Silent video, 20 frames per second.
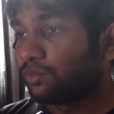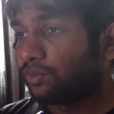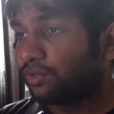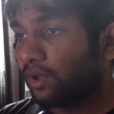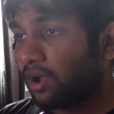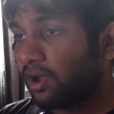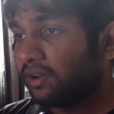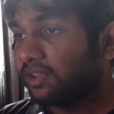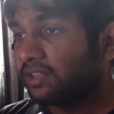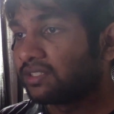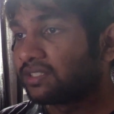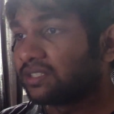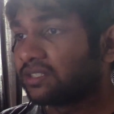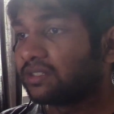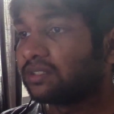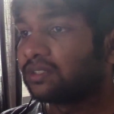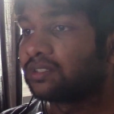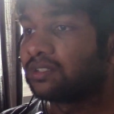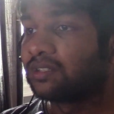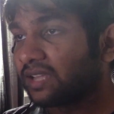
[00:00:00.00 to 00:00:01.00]
with
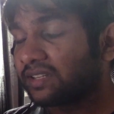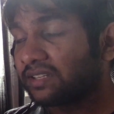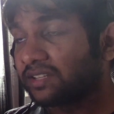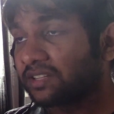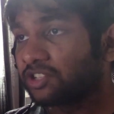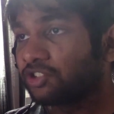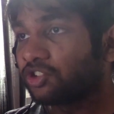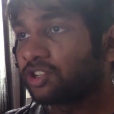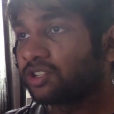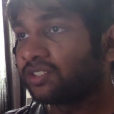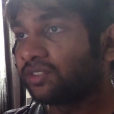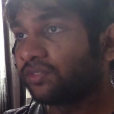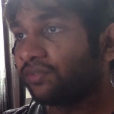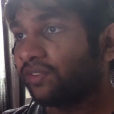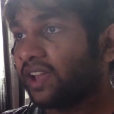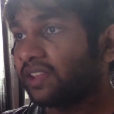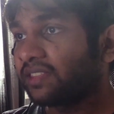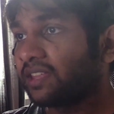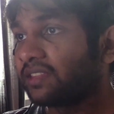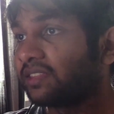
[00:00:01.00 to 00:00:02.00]
audiences, that doesn't change the
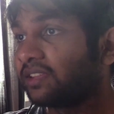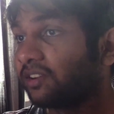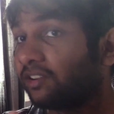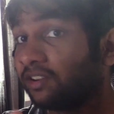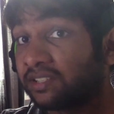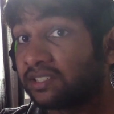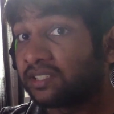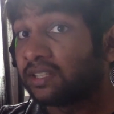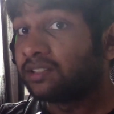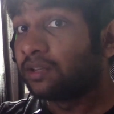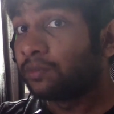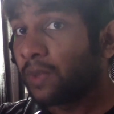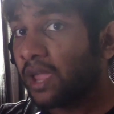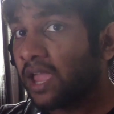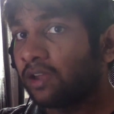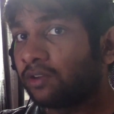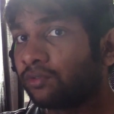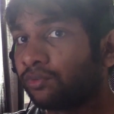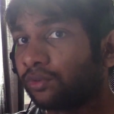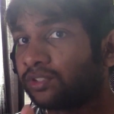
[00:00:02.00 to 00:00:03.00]
fact that there is a
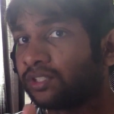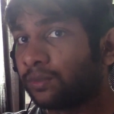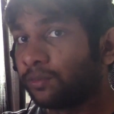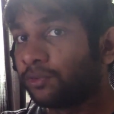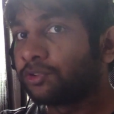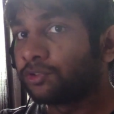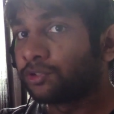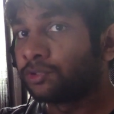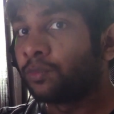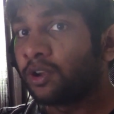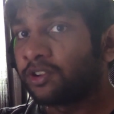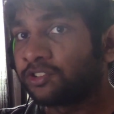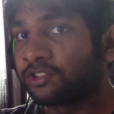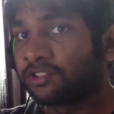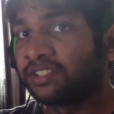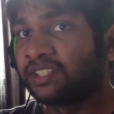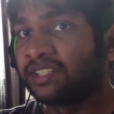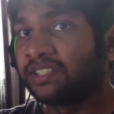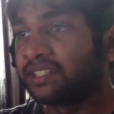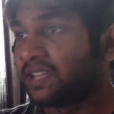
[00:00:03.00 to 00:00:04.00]
demand for some of those monster
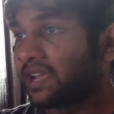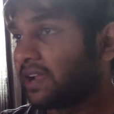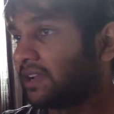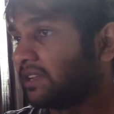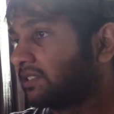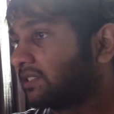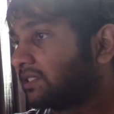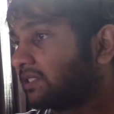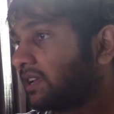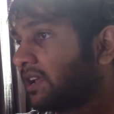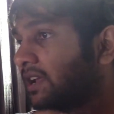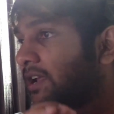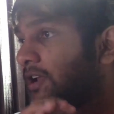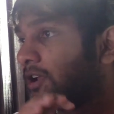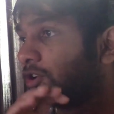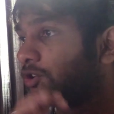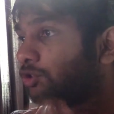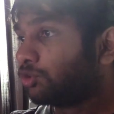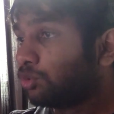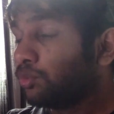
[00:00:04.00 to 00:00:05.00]
designs
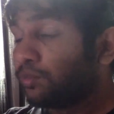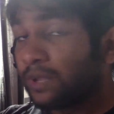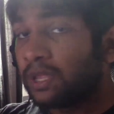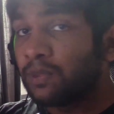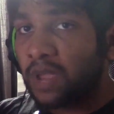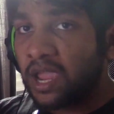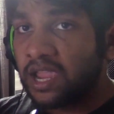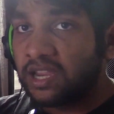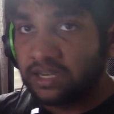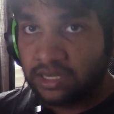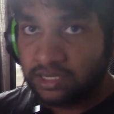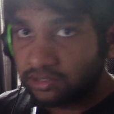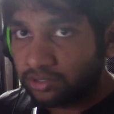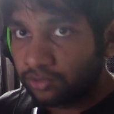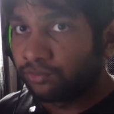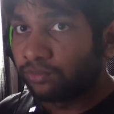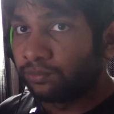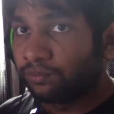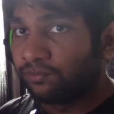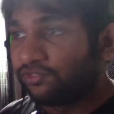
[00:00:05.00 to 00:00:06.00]
to be made
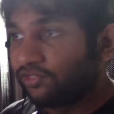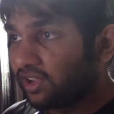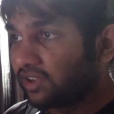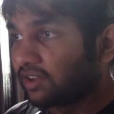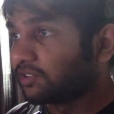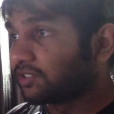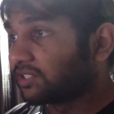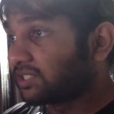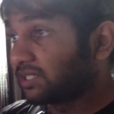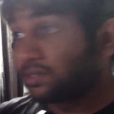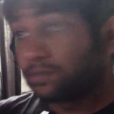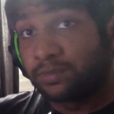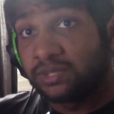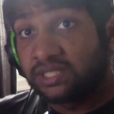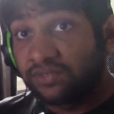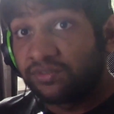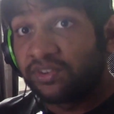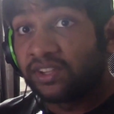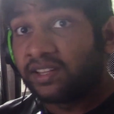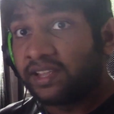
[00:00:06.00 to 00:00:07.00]
into figures,
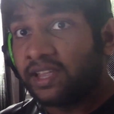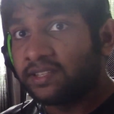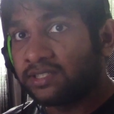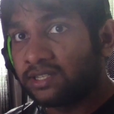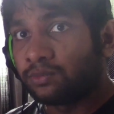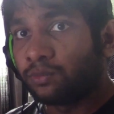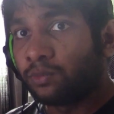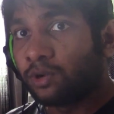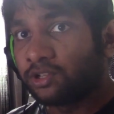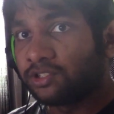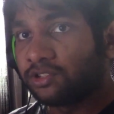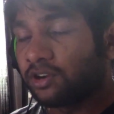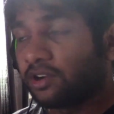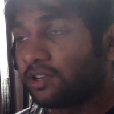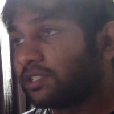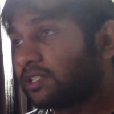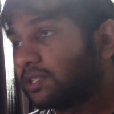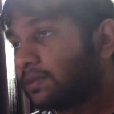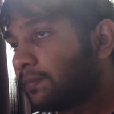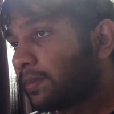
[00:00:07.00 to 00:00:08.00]
specifically
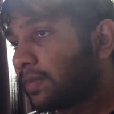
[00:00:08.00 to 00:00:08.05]
S.H.MonsterArts.